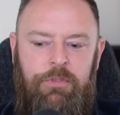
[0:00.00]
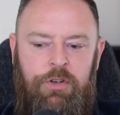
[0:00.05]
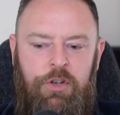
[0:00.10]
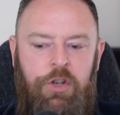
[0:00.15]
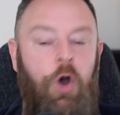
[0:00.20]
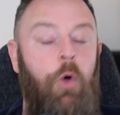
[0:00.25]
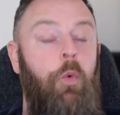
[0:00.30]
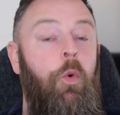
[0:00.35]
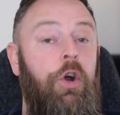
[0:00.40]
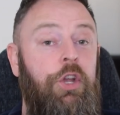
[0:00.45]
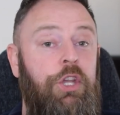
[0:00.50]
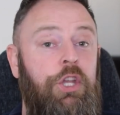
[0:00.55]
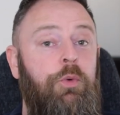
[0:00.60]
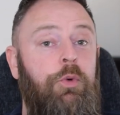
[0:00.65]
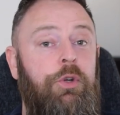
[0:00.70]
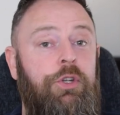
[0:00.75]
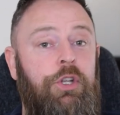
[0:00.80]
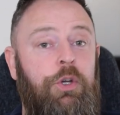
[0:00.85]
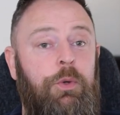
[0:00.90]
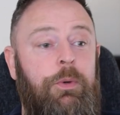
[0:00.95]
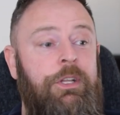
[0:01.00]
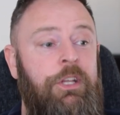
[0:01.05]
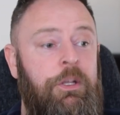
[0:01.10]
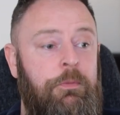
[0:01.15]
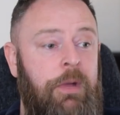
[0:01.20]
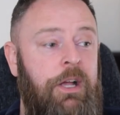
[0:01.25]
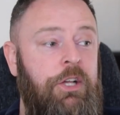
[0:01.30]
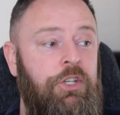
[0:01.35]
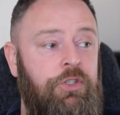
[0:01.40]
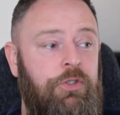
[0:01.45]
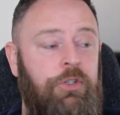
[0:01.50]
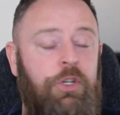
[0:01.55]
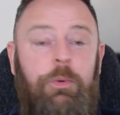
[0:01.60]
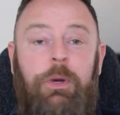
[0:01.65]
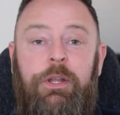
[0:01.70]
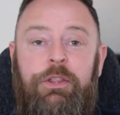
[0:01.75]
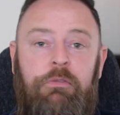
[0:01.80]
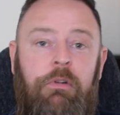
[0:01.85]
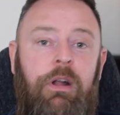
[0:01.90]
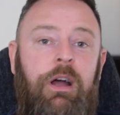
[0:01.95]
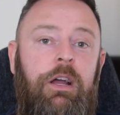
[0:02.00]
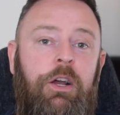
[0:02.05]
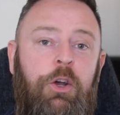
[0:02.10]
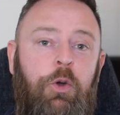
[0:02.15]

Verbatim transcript: know what you were doing you'd make sure you had the right